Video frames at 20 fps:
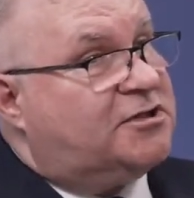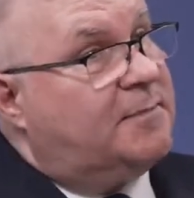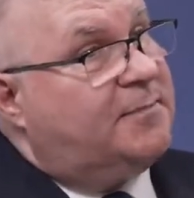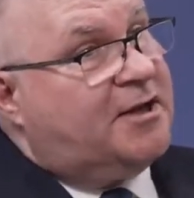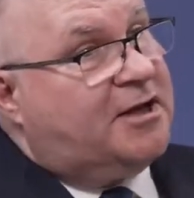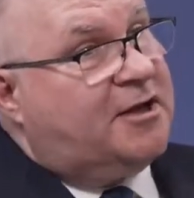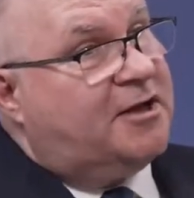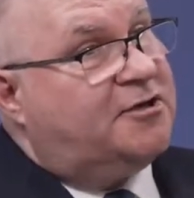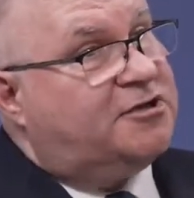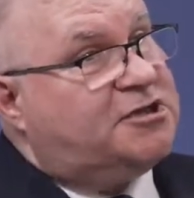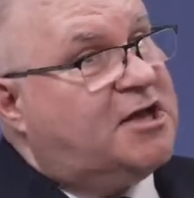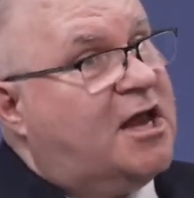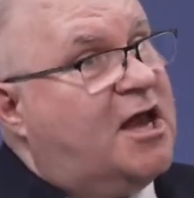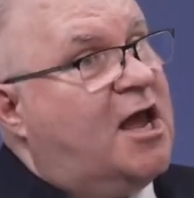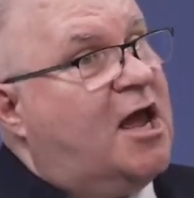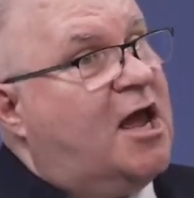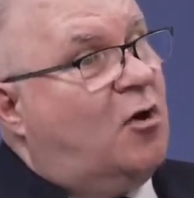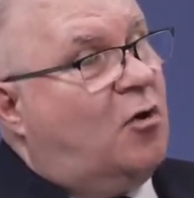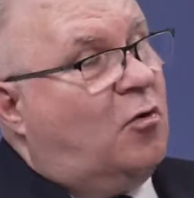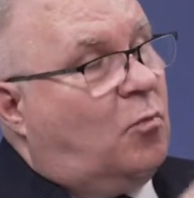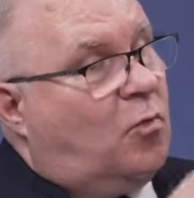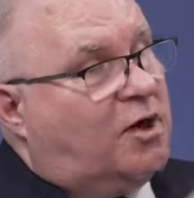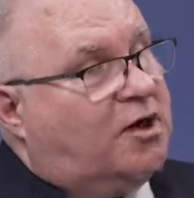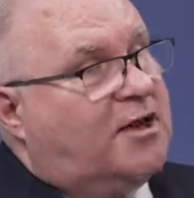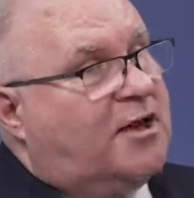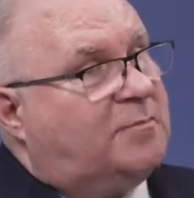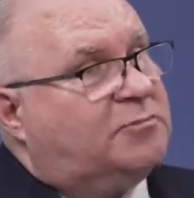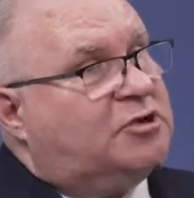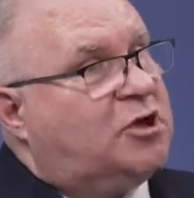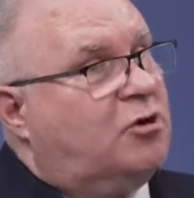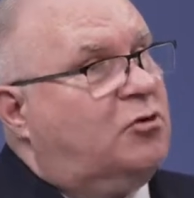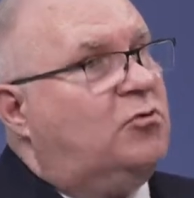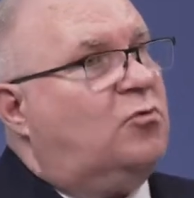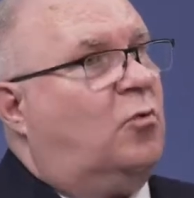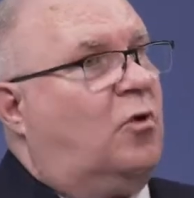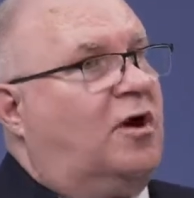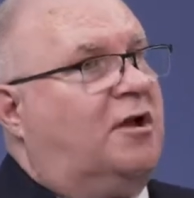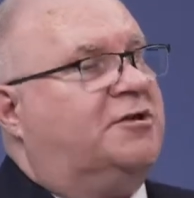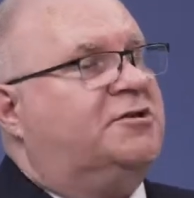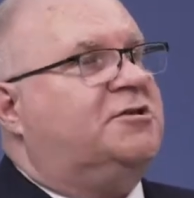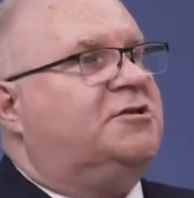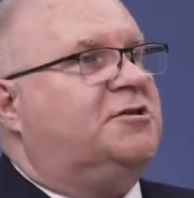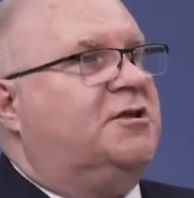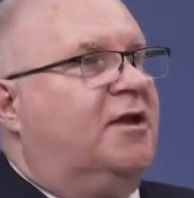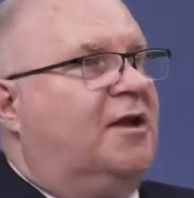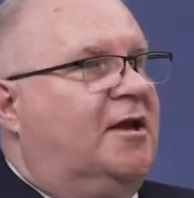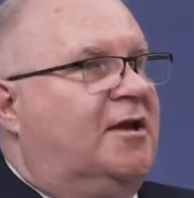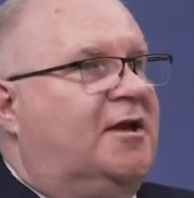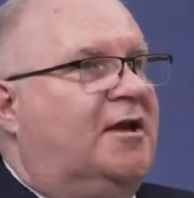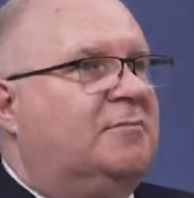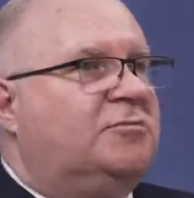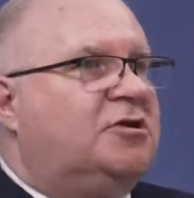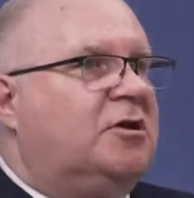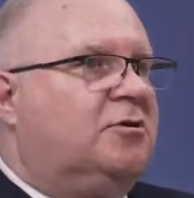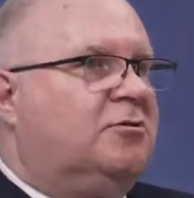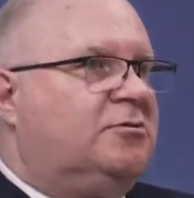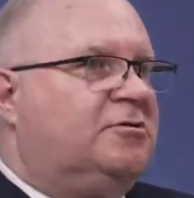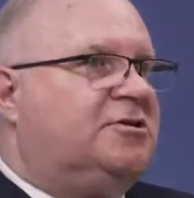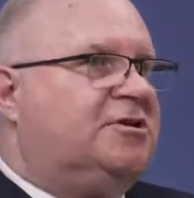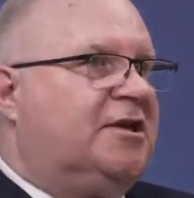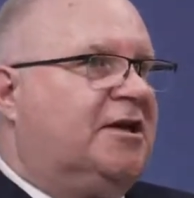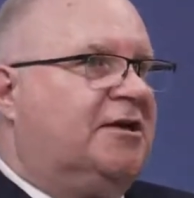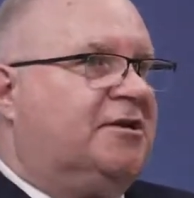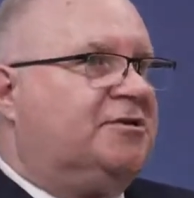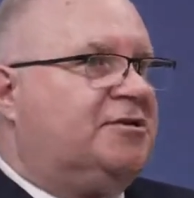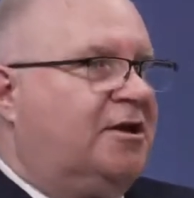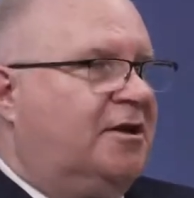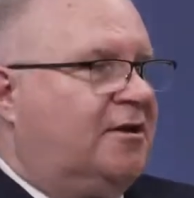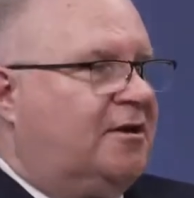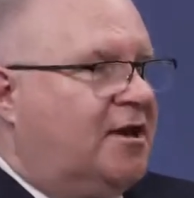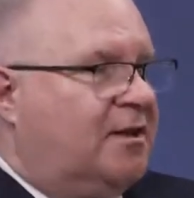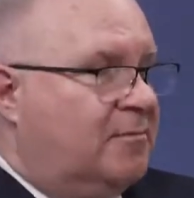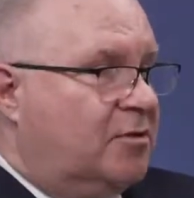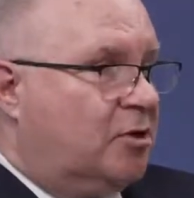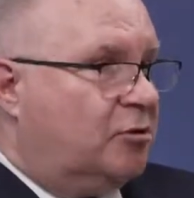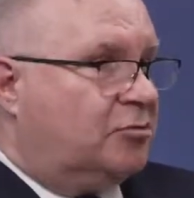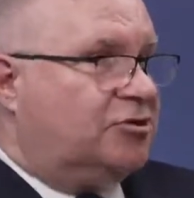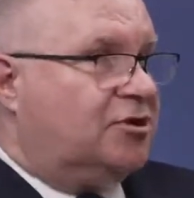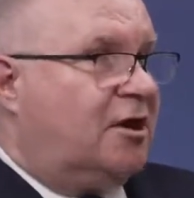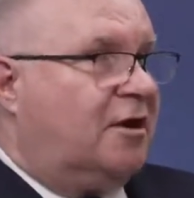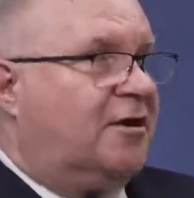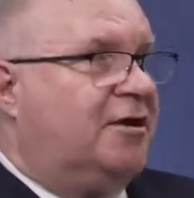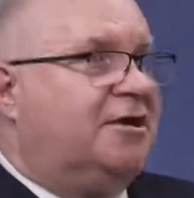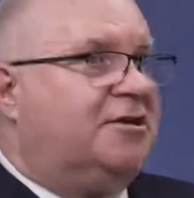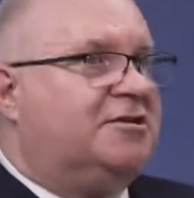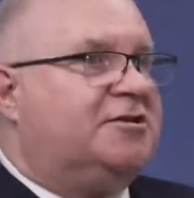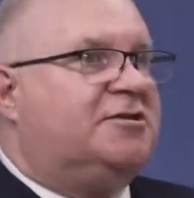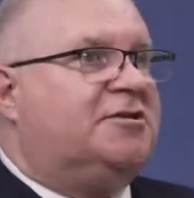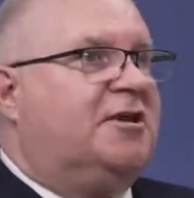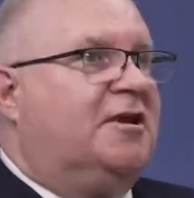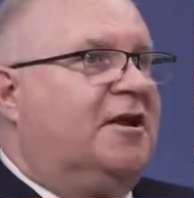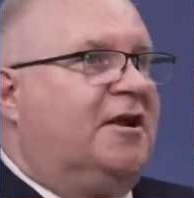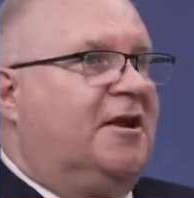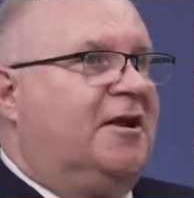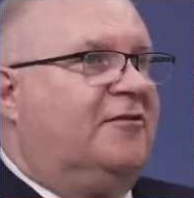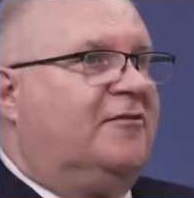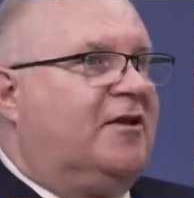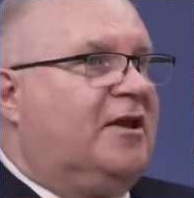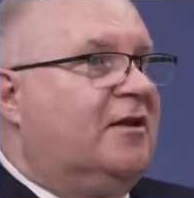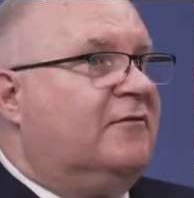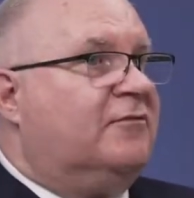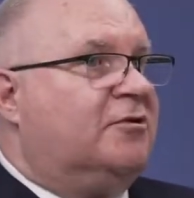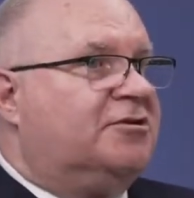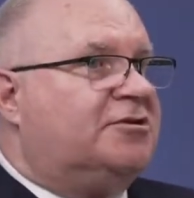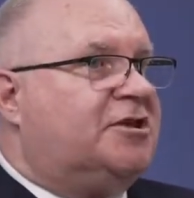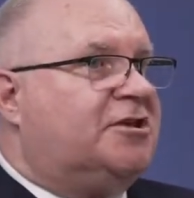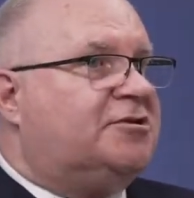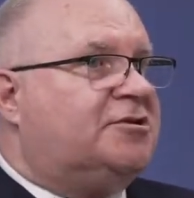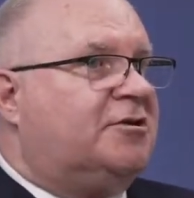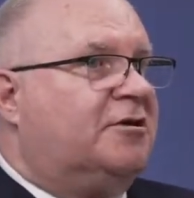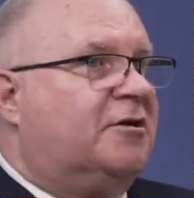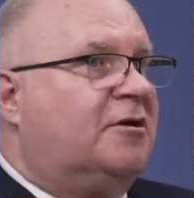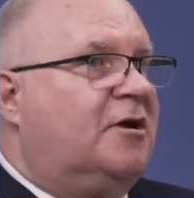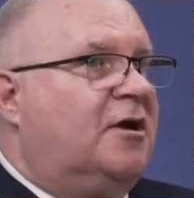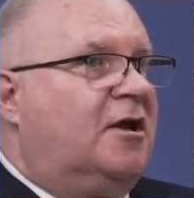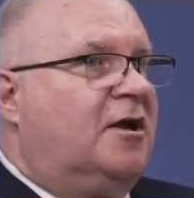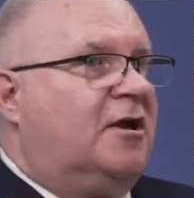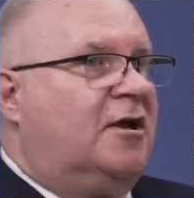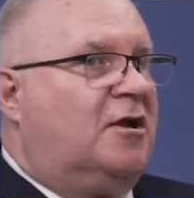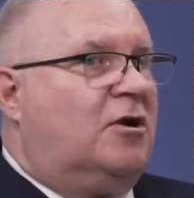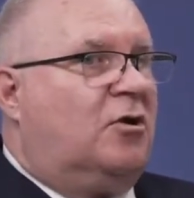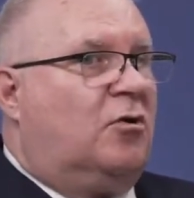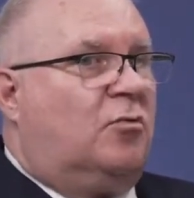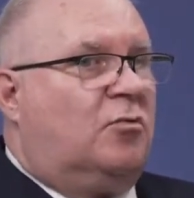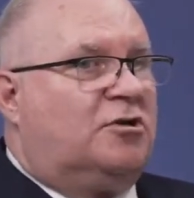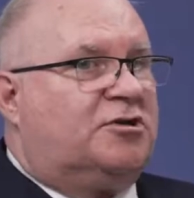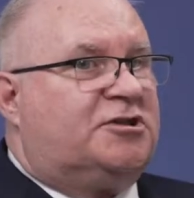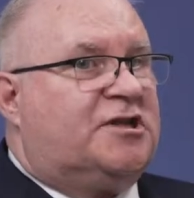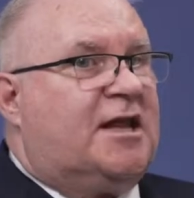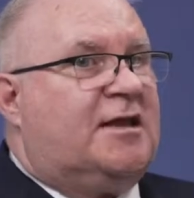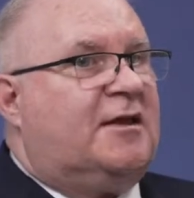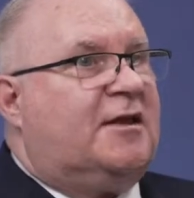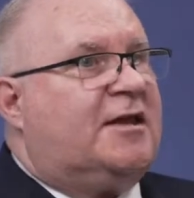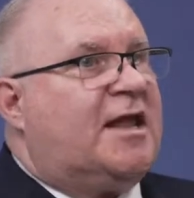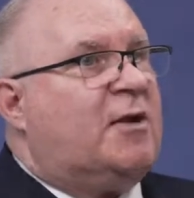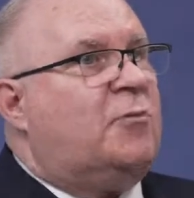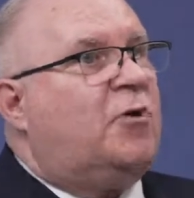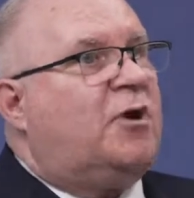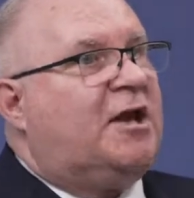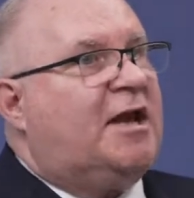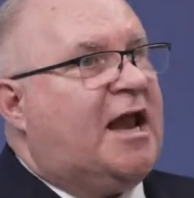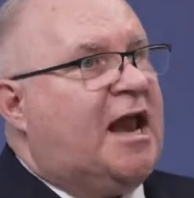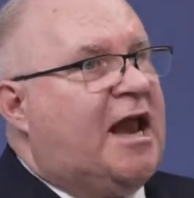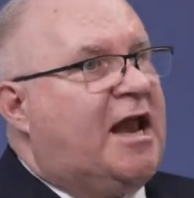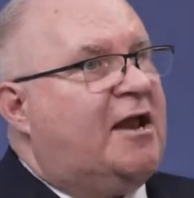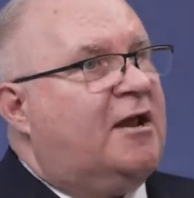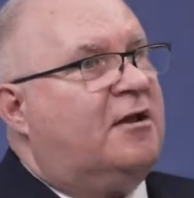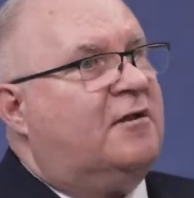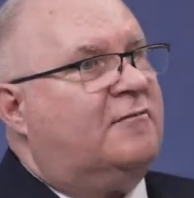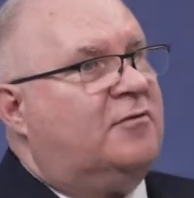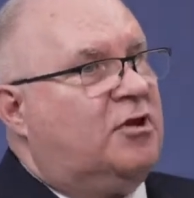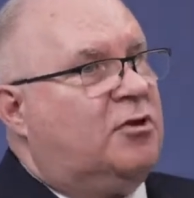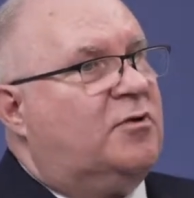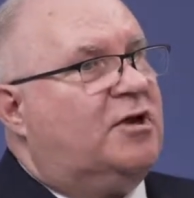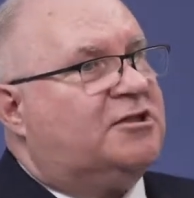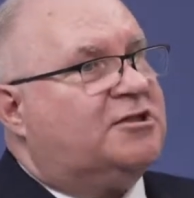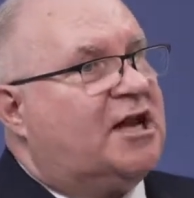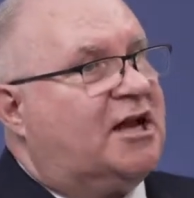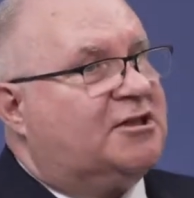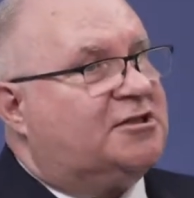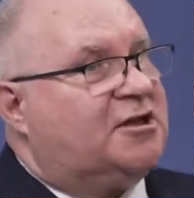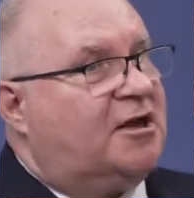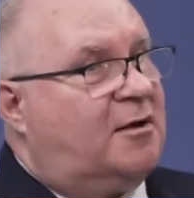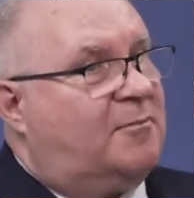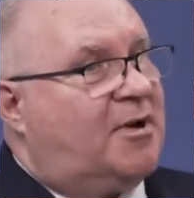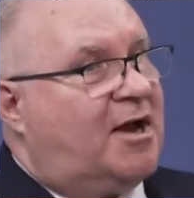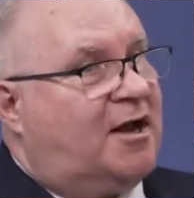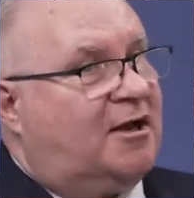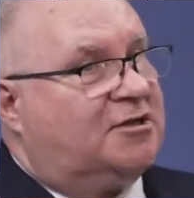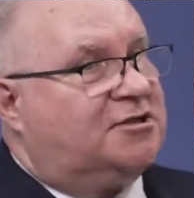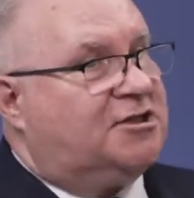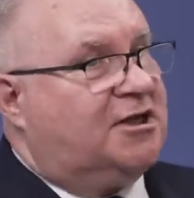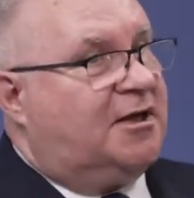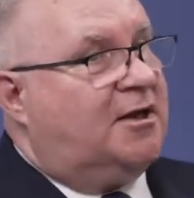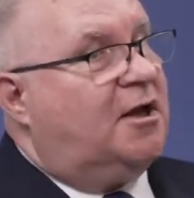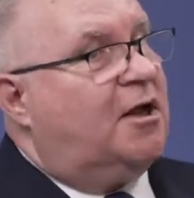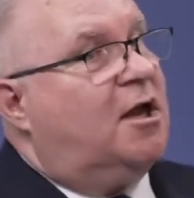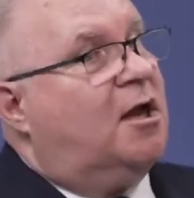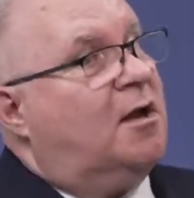And because what Kim Jong Un wants, and Kim Jong Un says, and Kim Yo Jong, his evil sister, will say that they want an end of the U.S. hostile policy.